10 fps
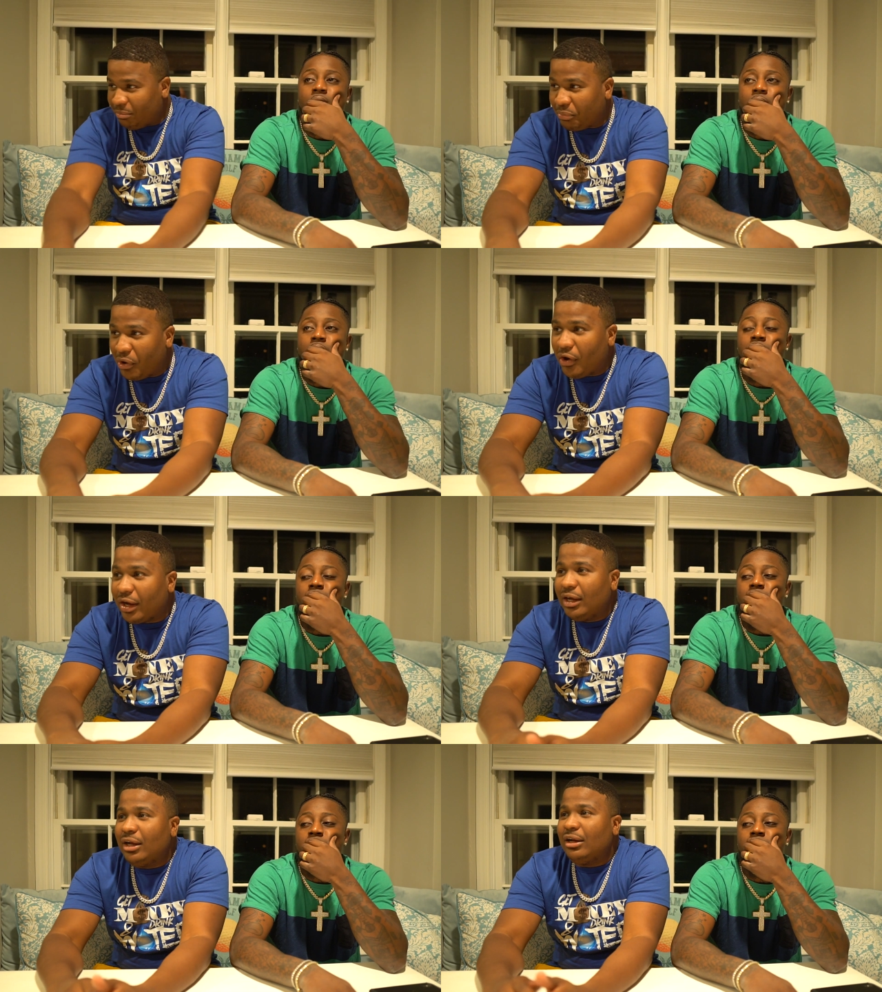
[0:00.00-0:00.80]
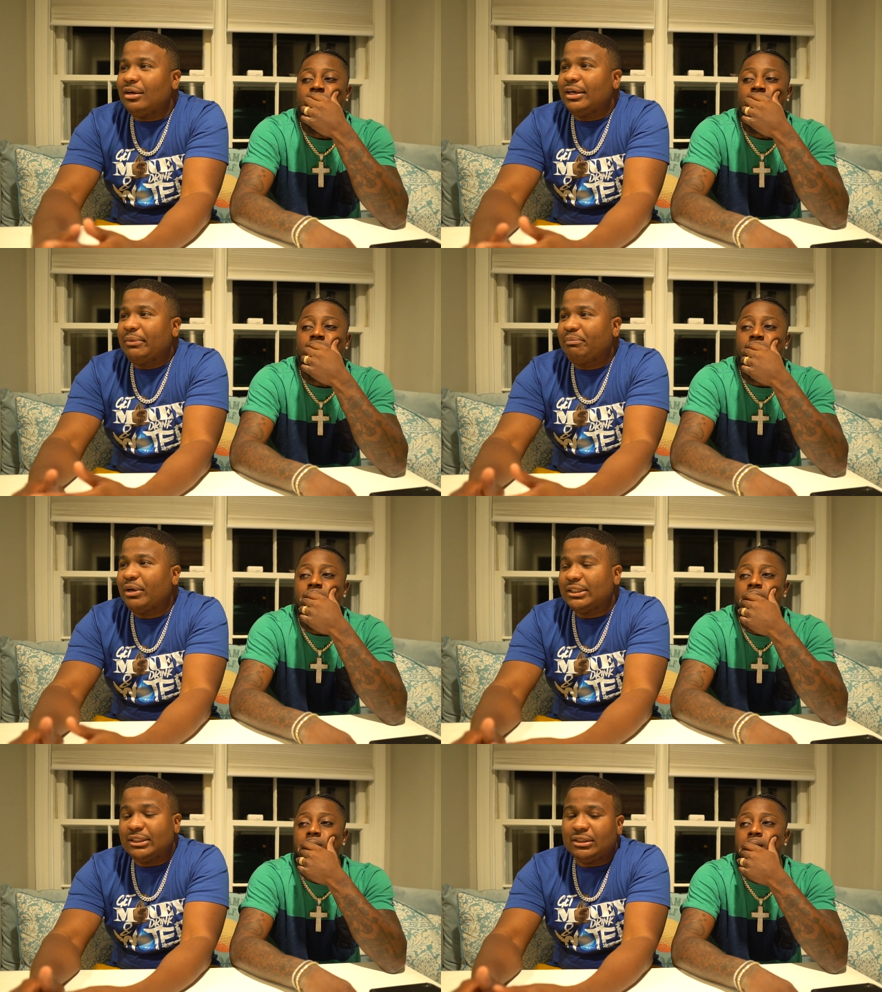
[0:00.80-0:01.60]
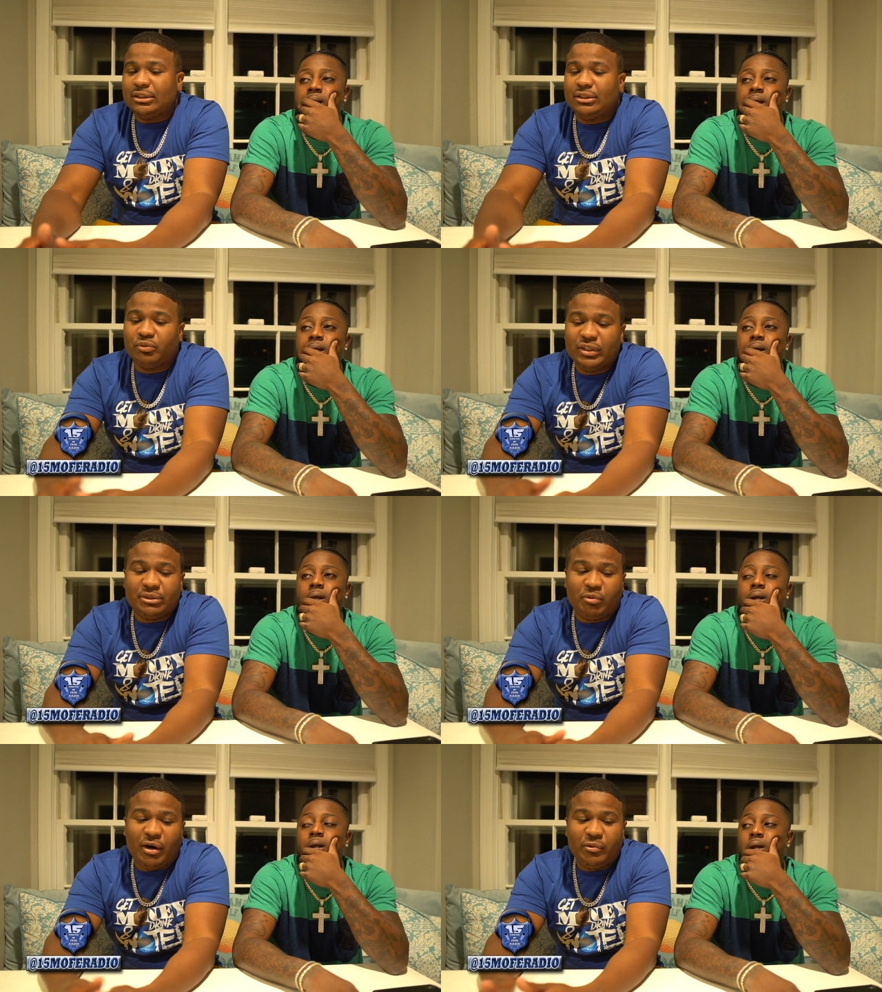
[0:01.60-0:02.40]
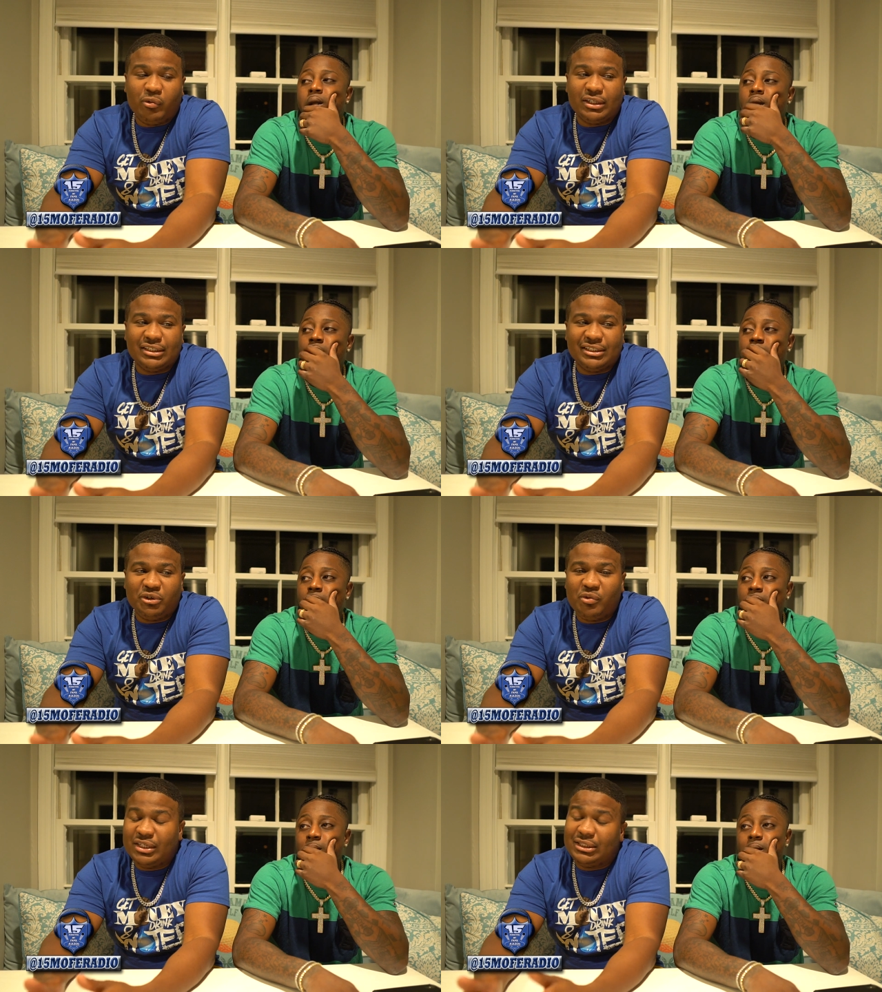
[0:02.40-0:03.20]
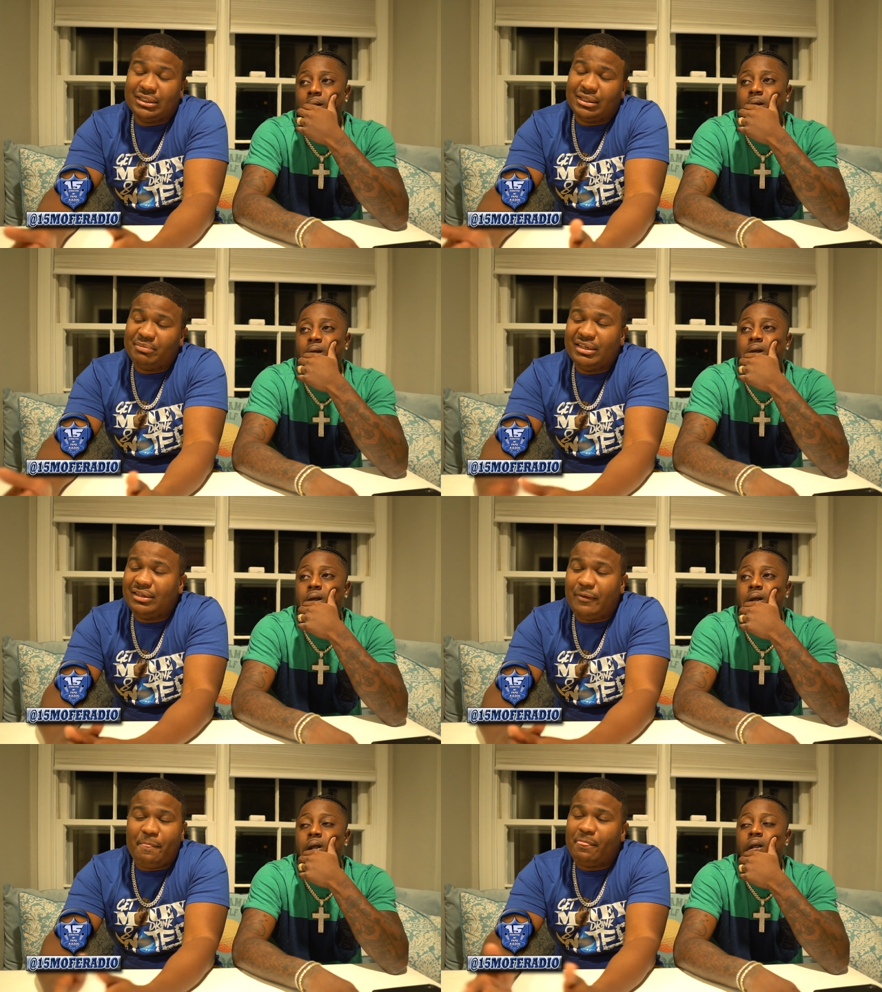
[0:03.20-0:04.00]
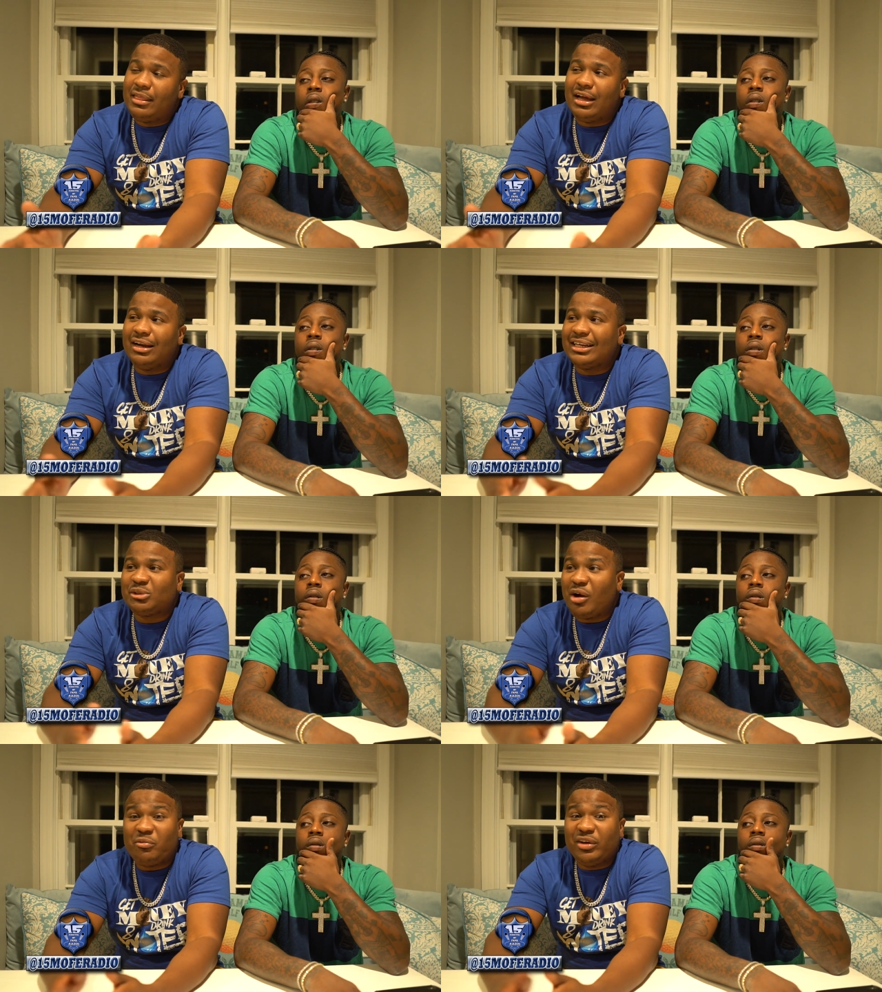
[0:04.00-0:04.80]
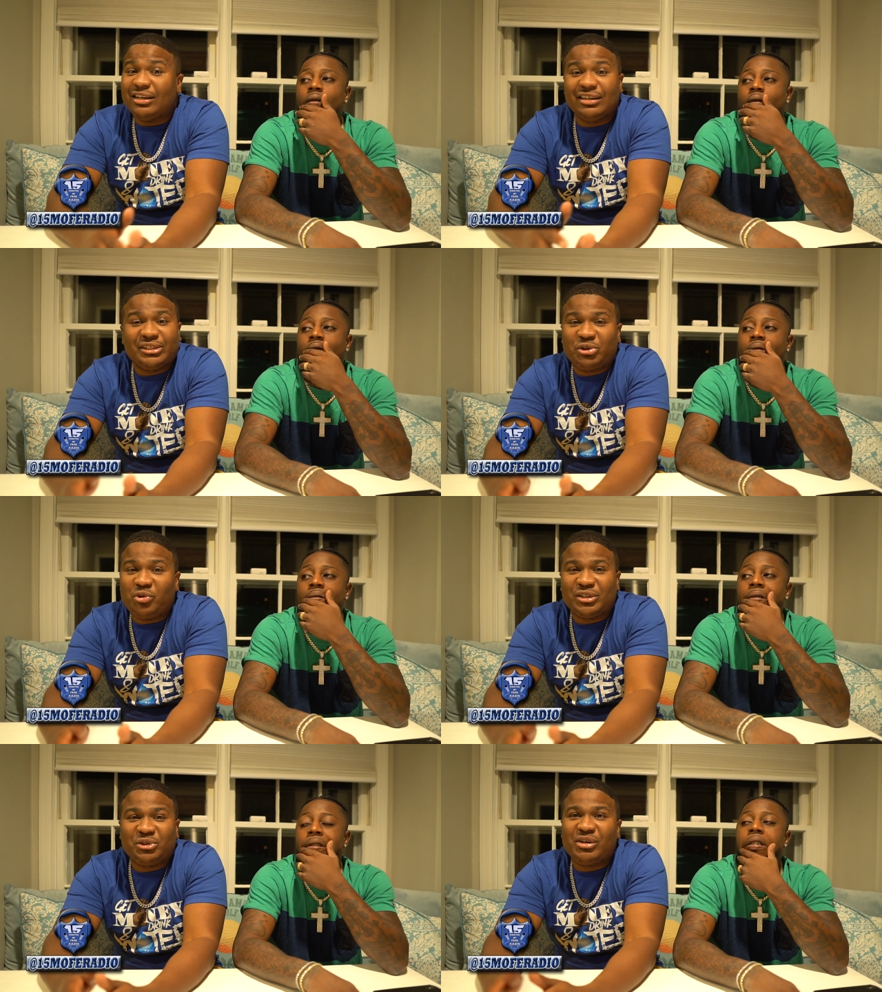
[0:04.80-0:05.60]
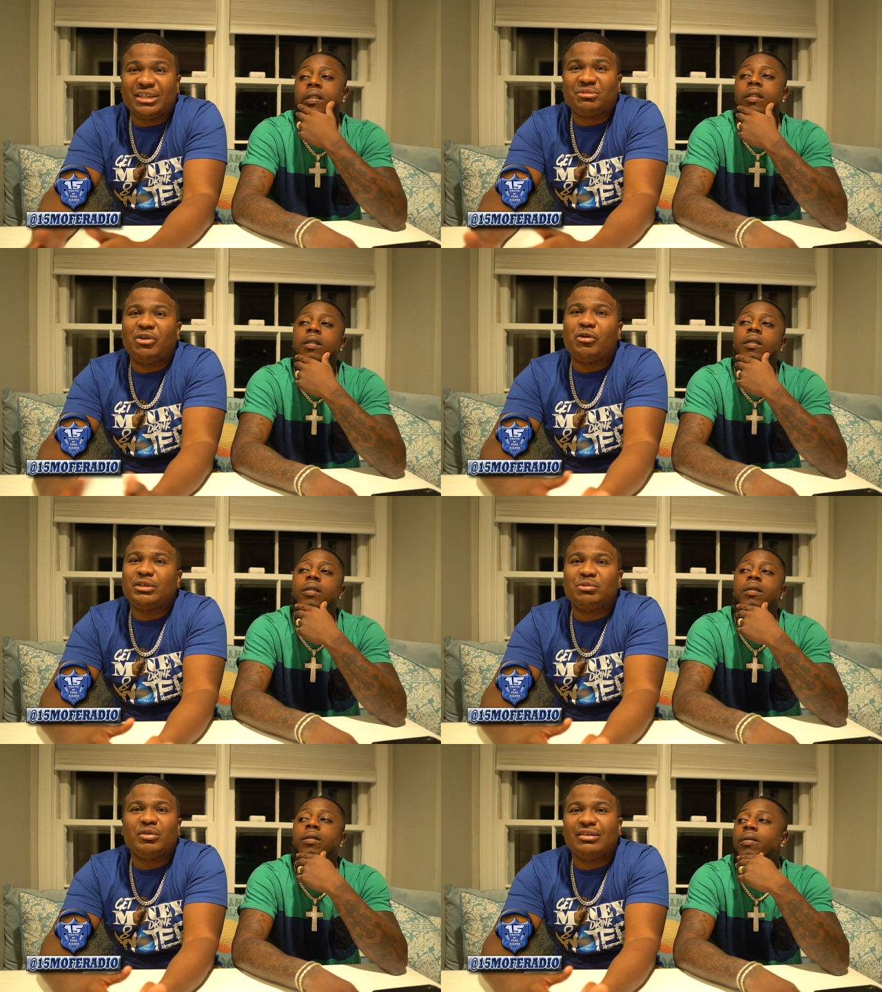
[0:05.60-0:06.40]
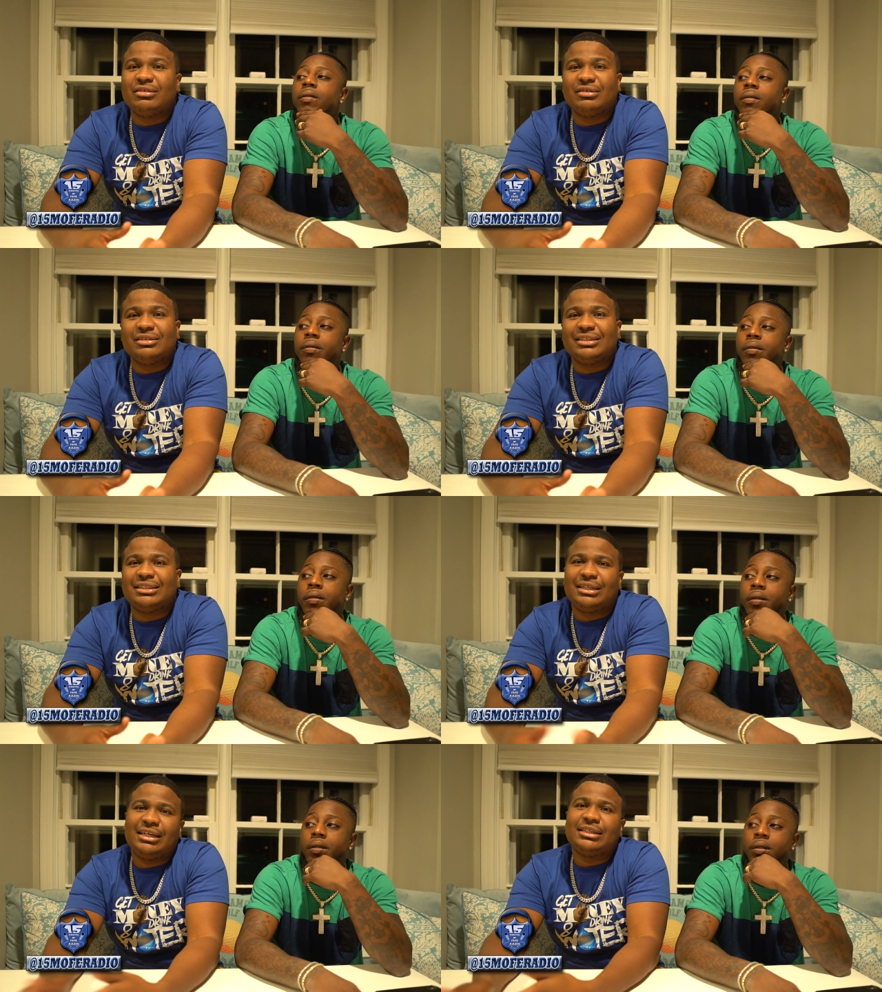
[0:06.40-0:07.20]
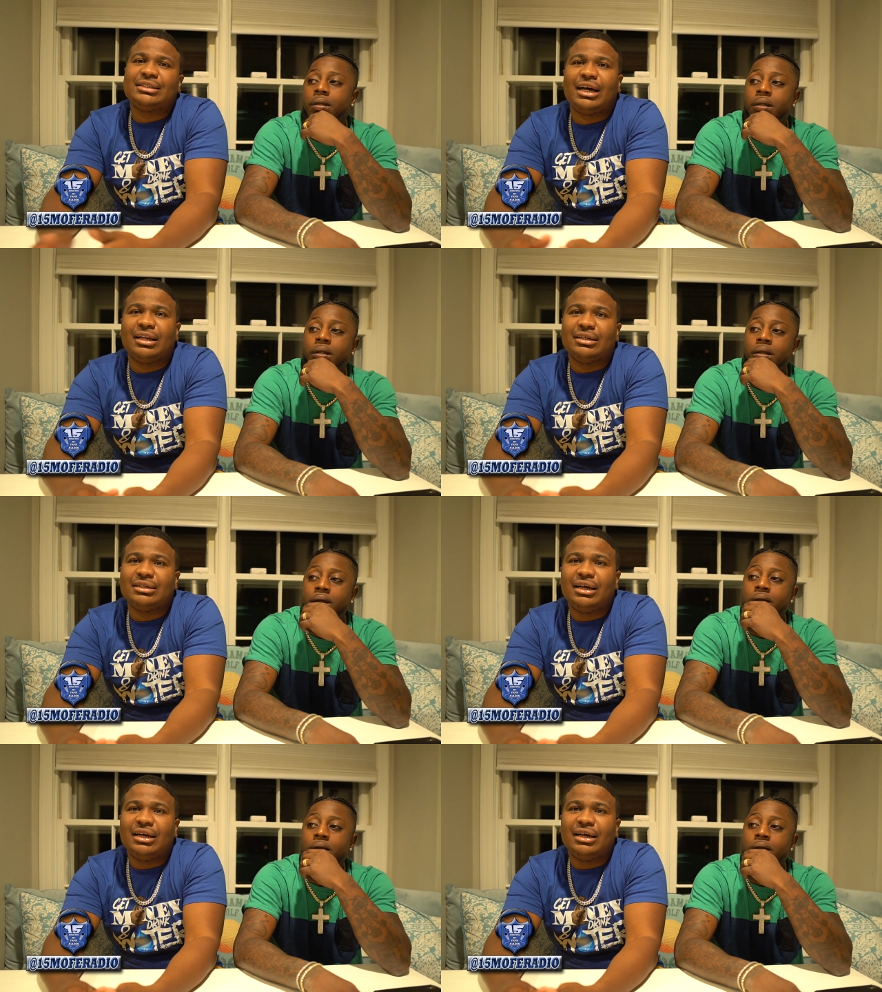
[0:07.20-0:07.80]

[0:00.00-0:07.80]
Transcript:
Speaker 1: Park, but the reason why we're willing to do it is because, I mean, that's why we a good 2-on-2, because we always willing to take a challenge.